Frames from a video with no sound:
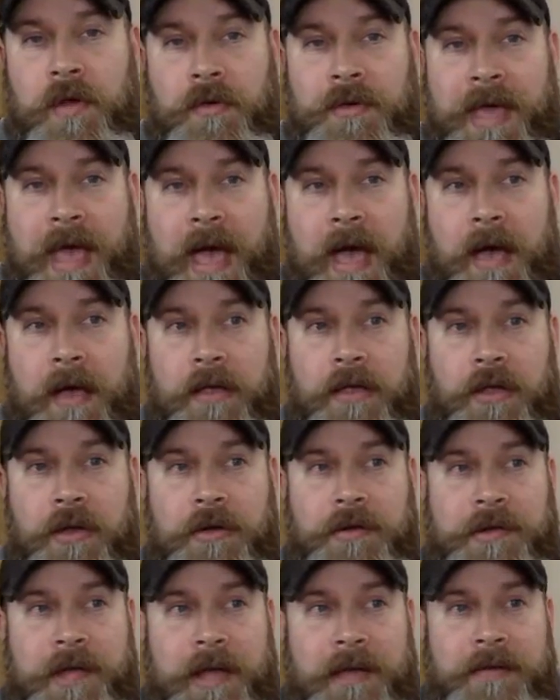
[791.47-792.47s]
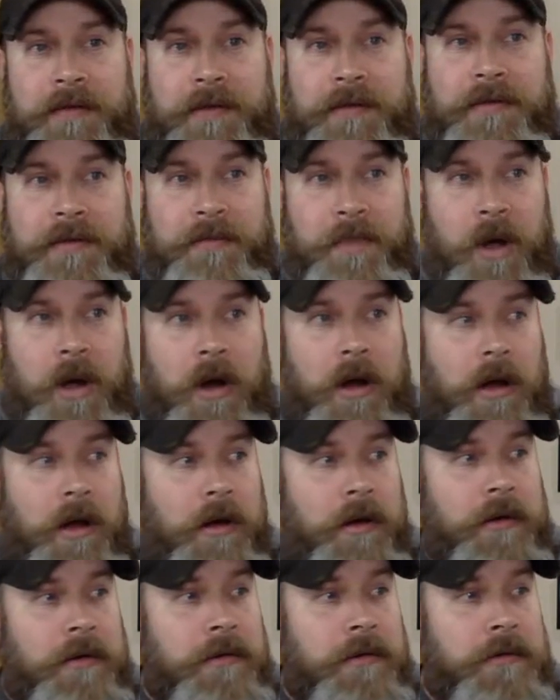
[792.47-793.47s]
yeah, your test is
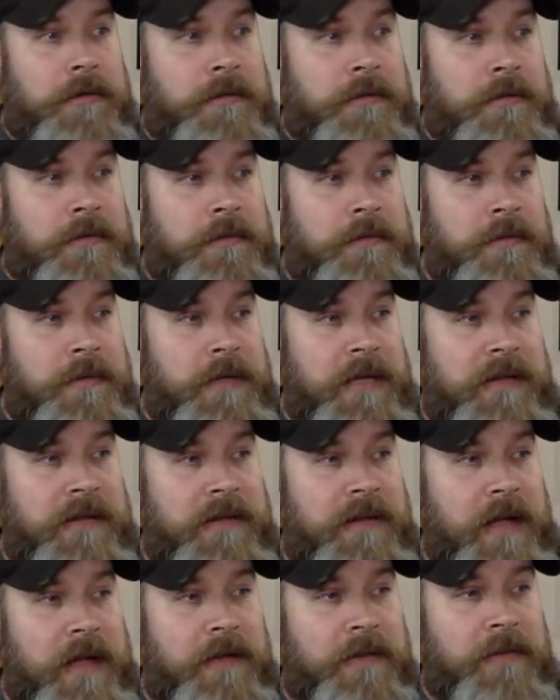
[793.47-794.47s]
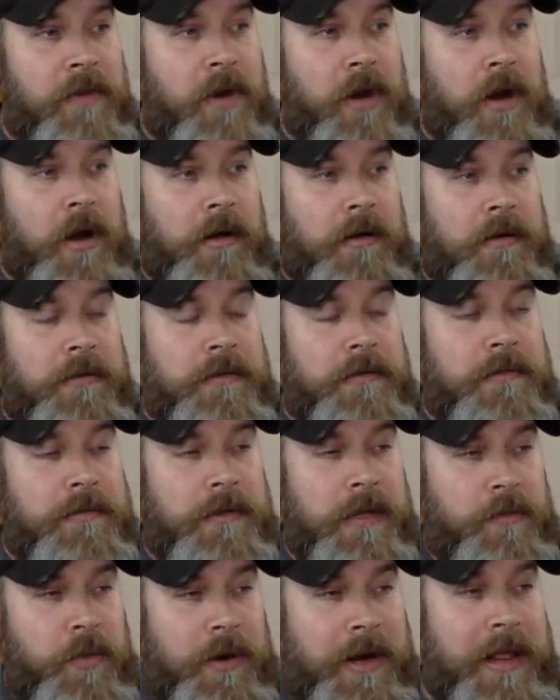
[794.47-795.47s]
tomorrow. It's not tomorrow.
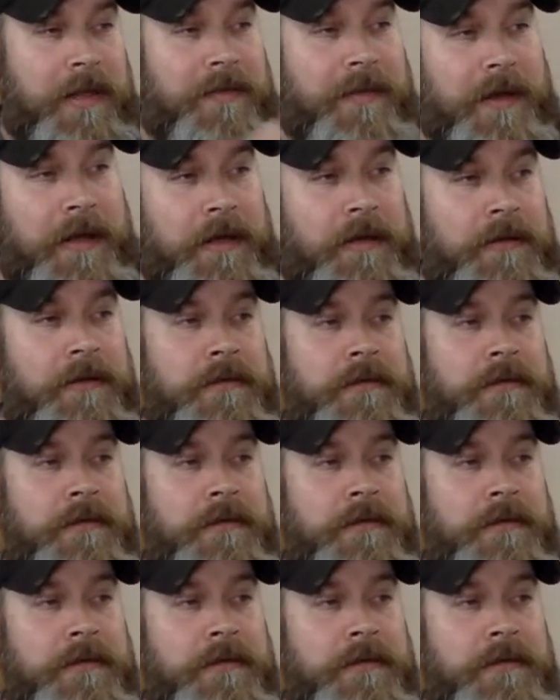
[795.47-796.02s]
Then when is it?